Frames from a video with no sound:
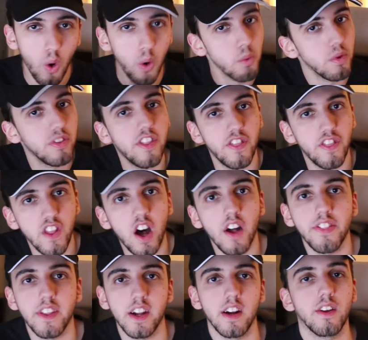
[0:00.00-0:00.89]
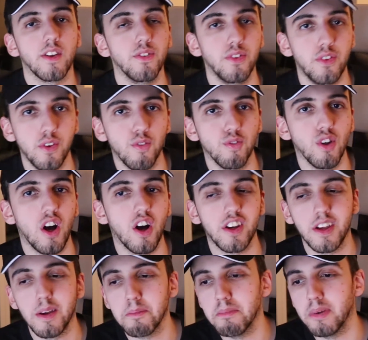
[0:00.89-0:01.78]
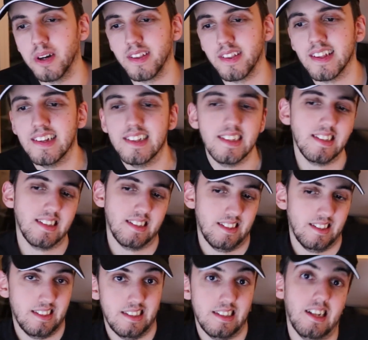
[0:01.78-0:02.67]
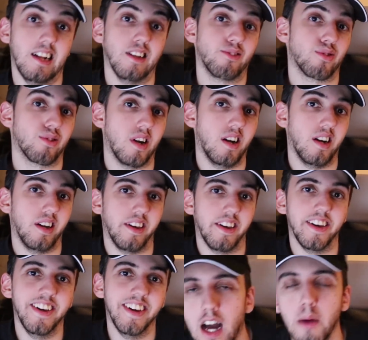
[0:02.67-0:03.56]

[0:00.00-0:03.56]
or with the thought that I could do vlogging, but I'll try.